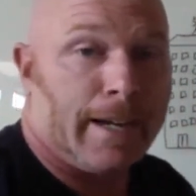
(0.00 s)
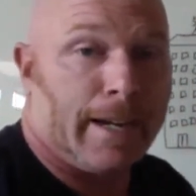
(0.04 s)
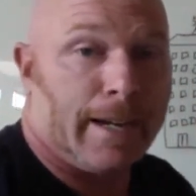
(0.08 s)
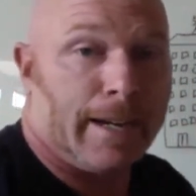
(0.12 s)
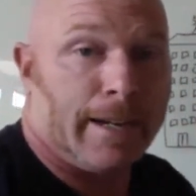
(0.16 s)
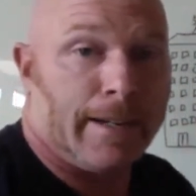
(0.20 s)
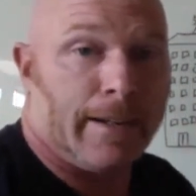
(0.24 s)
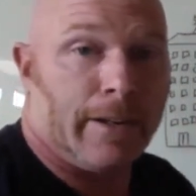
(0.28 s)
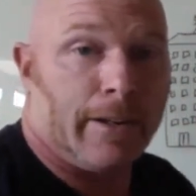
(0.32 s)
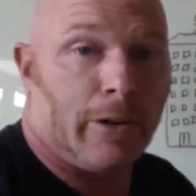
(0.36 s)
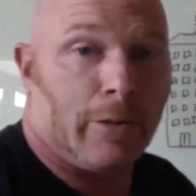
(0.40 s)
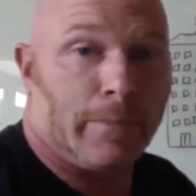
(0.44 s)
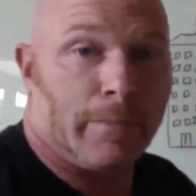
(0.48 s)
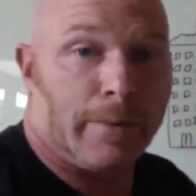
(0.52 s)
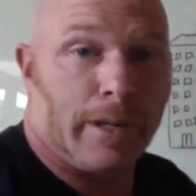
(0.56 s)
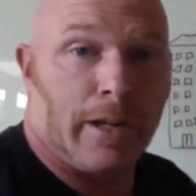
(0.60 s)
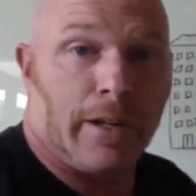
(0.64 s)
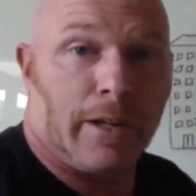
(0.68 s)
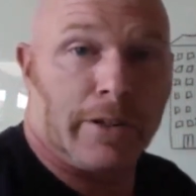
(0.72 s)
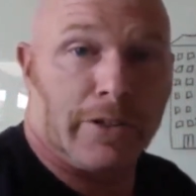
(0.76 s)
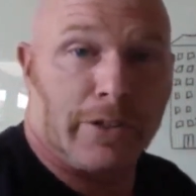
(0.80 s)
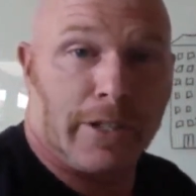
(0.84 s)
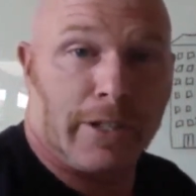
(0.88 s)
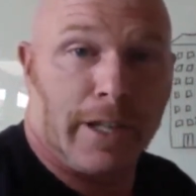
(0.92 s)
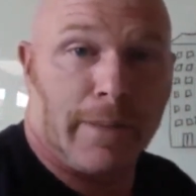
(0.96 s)
I hope
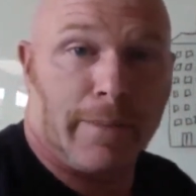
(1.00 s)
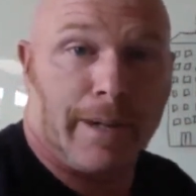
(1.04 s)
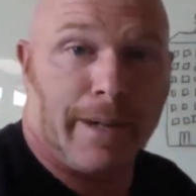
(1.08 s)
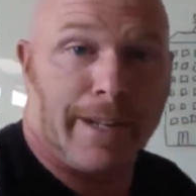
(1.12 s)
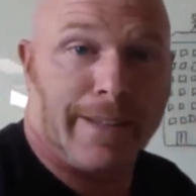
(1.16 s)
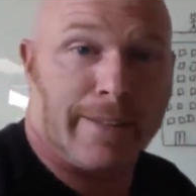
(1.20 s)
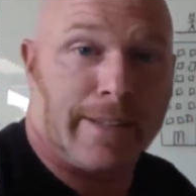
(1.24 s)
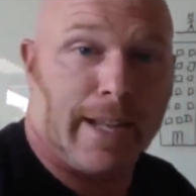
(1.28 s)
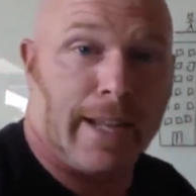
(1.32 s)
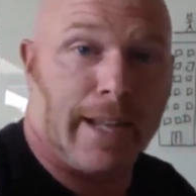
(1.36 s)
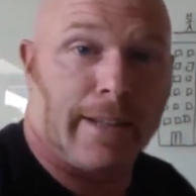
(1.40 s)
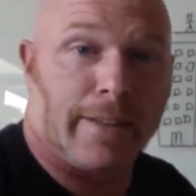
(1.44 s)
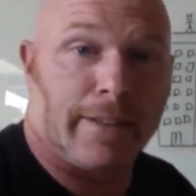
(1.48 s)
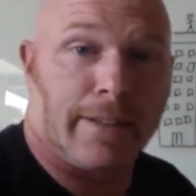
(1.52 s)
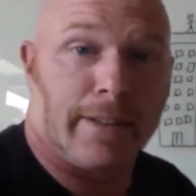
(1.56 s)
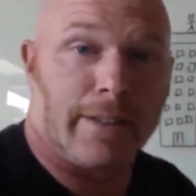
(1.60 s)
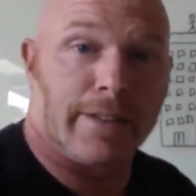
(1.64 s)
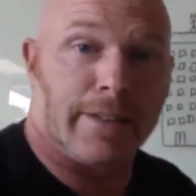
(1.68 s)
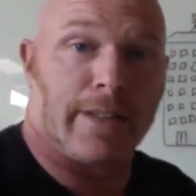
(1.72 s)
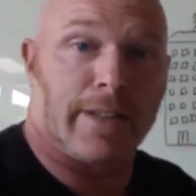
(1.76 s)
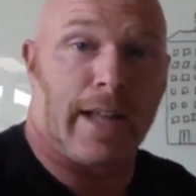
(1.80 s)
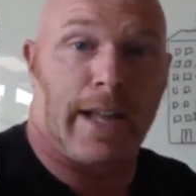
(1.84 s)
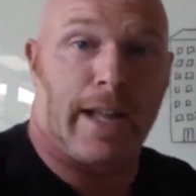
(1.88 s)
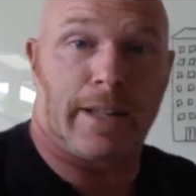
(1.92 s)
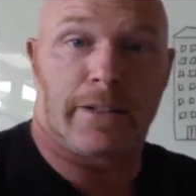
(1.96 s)
you understand my
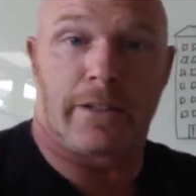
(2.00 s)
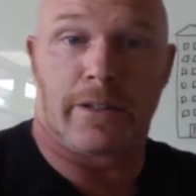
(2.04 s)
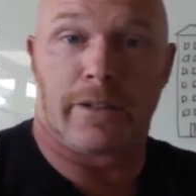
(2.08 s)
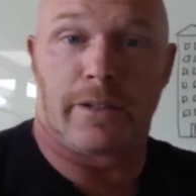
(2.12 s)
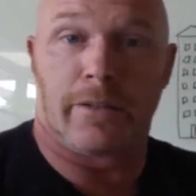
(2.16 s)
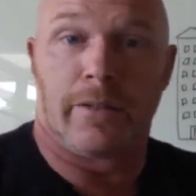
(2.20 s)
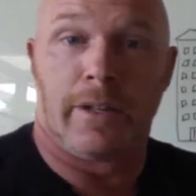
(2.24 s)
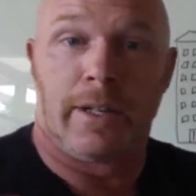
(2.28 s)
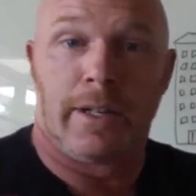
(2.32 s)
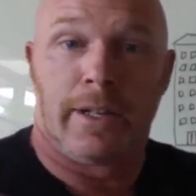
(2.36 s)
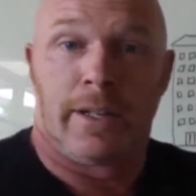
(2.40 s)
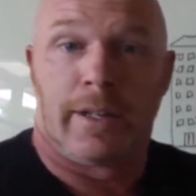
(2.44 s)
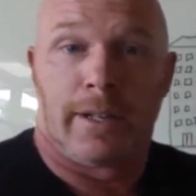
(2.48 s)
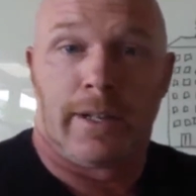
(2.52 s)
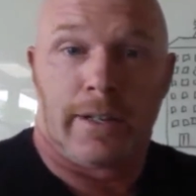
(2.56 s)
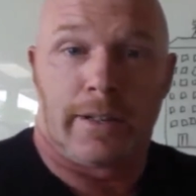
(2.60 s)
intent is not to